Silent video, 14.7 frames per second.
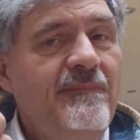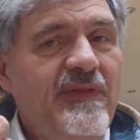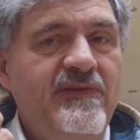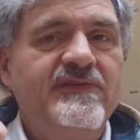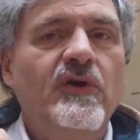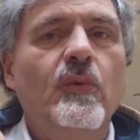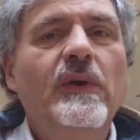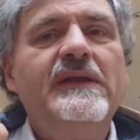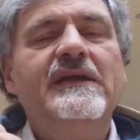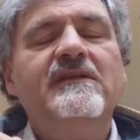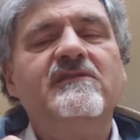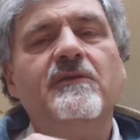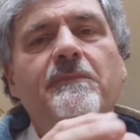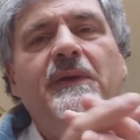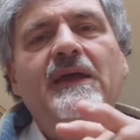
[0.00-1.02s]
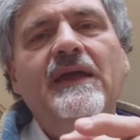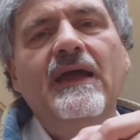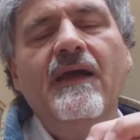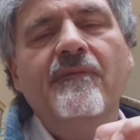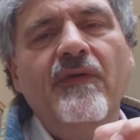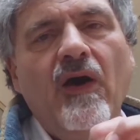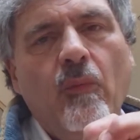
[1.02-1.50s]
And so we need to be
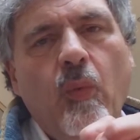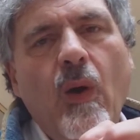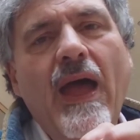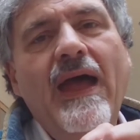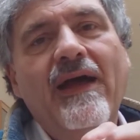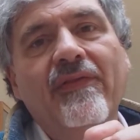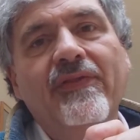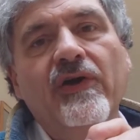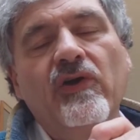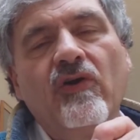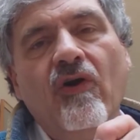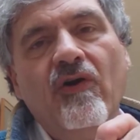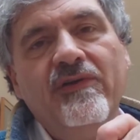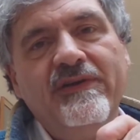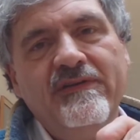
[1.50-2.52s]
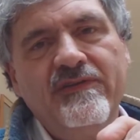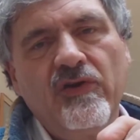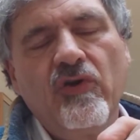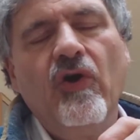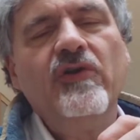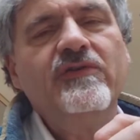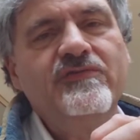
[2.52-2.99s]
aware that God is a
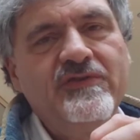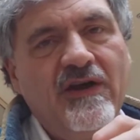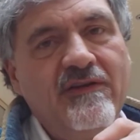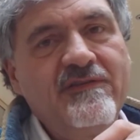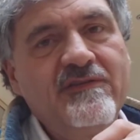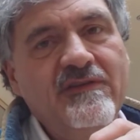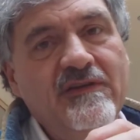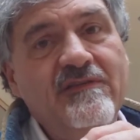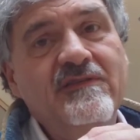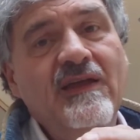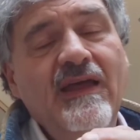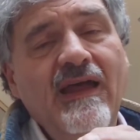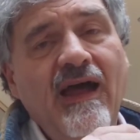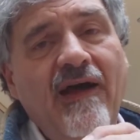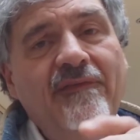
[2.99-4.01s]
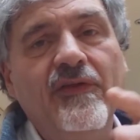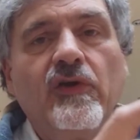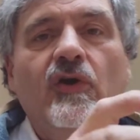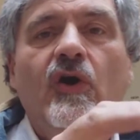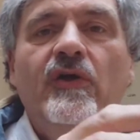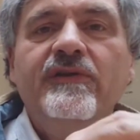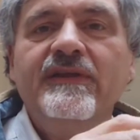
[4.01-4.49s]
God of justice and that
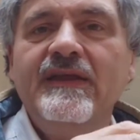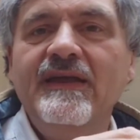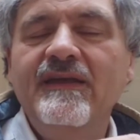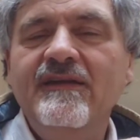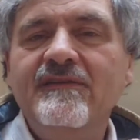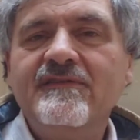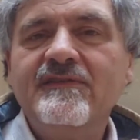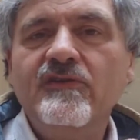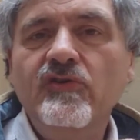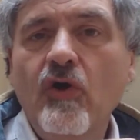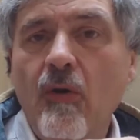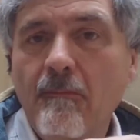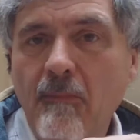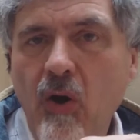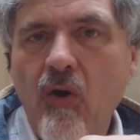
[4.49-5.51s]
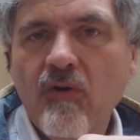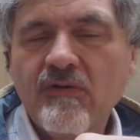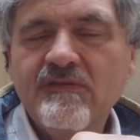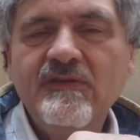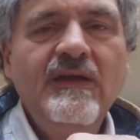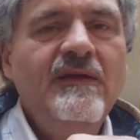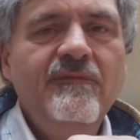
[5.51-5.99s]
God is not
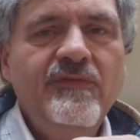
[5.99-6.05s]
mocked,